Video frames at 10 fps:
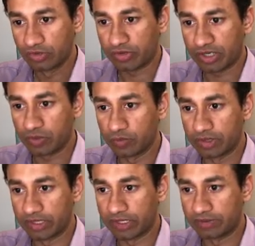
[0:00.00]
So now
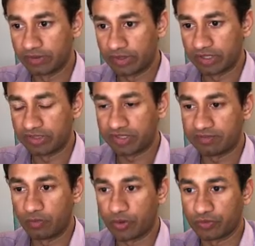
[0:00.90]
uh, let's say
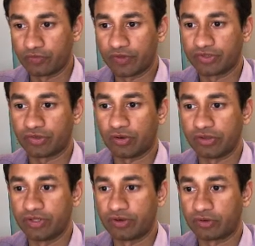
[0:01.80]
we want to fetch
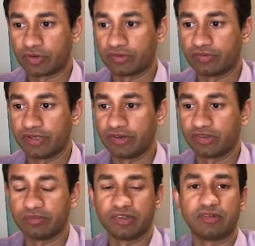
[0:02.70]
all the records where there
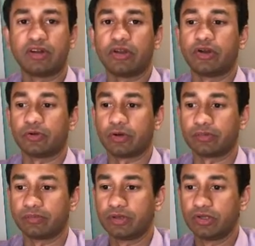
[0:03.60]
is a missing value in a column.